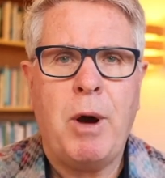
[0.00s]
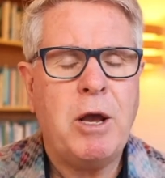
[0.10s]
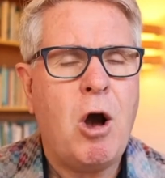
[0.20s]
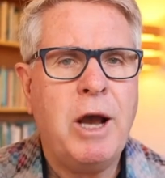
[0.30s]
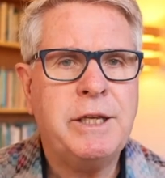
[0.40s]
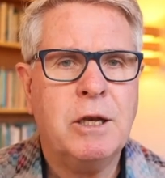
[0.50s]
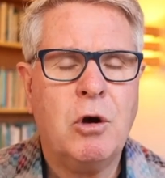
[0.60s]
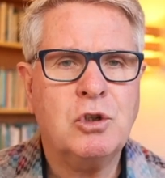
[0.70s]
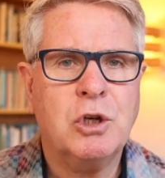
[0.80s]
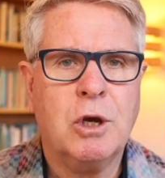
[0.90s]

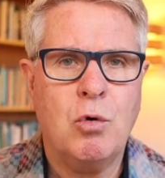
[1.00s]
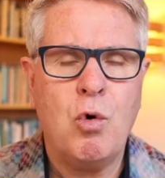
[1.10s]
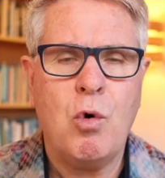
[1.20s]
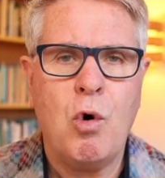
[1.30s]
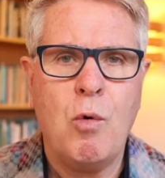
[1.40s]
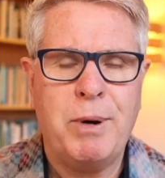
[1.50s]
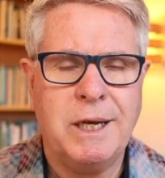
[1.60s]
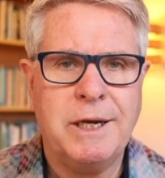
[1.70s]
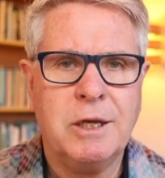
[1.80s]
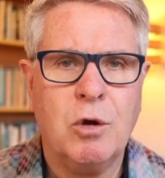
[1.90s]
ideological or
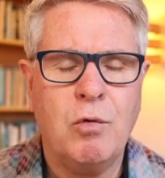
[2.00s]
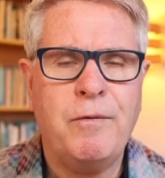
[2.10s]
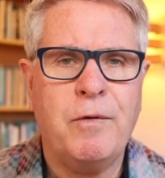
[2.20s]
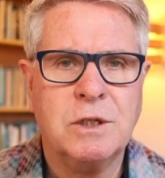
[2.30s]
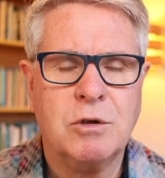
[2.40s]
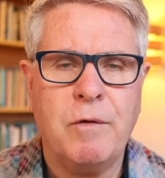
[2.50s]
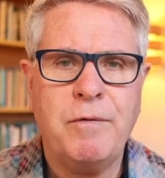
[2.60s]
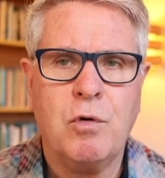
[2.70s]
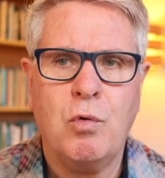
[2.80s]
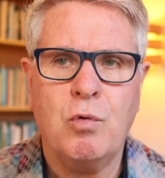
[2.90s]
political or
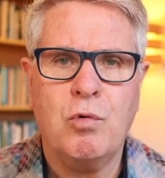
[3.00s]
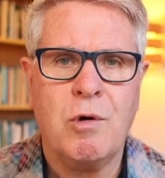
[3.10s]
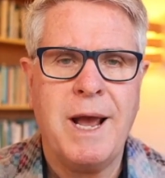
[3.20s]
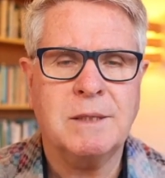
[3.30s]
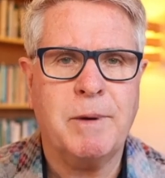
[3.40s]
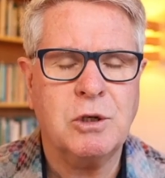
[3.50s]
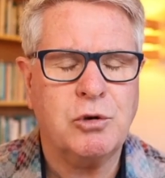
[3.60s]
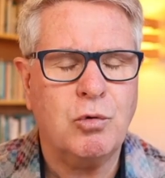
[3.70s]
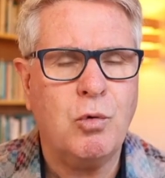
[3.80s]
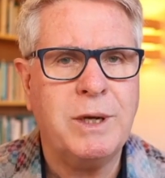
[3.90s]
philosophical grounds, but it
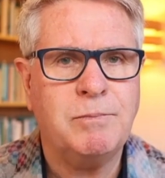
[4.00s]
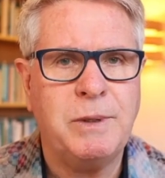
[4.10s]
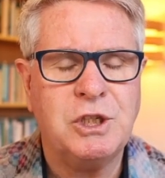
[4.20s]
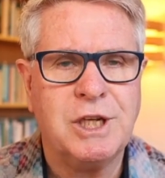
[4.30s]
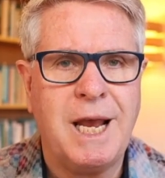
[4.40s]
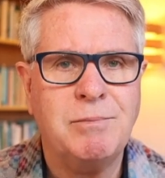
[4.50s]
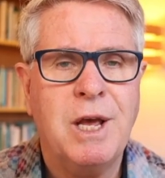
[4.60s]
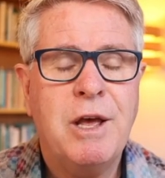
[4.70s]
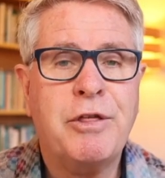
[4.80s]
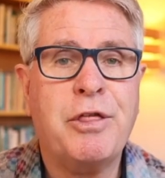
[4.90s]
should always be
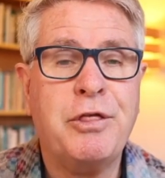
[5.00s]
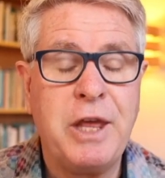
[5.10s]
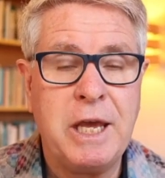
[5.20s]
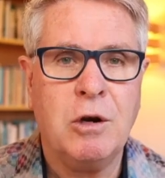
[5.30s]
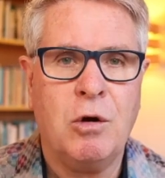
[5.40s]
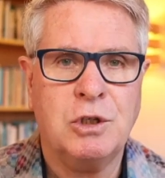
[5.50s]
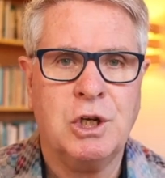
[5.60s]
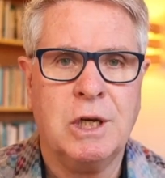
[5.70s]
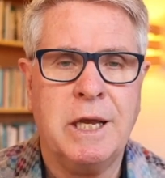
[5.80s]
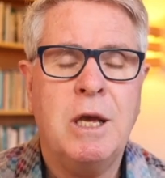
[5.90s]
shaped
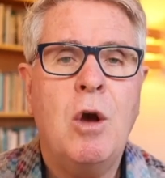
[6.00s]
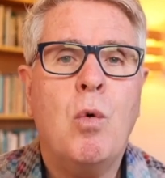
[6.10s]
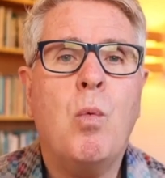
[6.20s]
theologically.